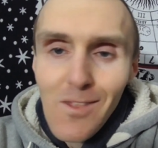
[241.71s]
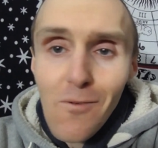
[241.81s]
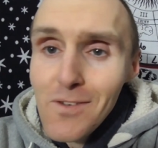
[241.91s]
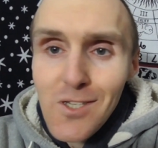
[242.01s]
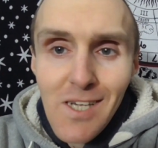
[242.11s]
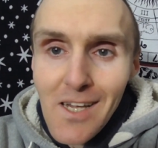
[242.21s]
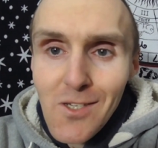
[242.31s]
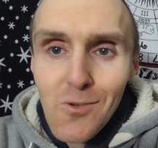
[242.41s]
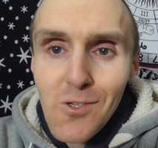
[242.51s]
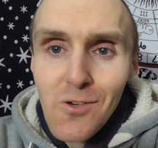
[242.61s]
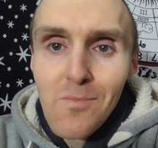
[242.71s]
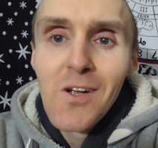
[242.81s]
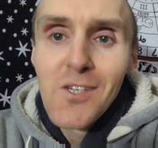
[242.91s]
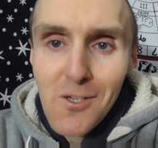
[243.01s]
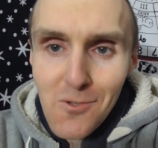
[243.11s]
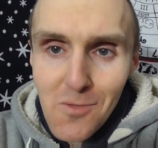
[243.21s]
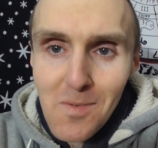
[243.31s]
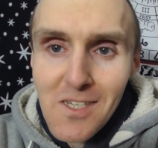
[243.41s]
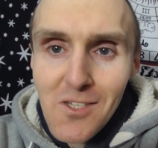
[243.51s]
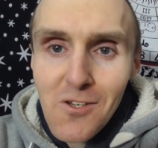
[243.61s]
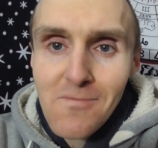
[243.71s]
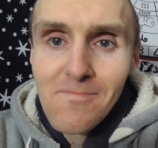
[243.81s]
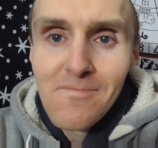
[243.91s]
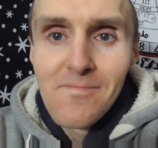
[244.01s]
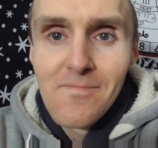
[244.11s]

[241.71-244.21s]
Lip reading: Love yous guys so, so much, and I'll speak soon.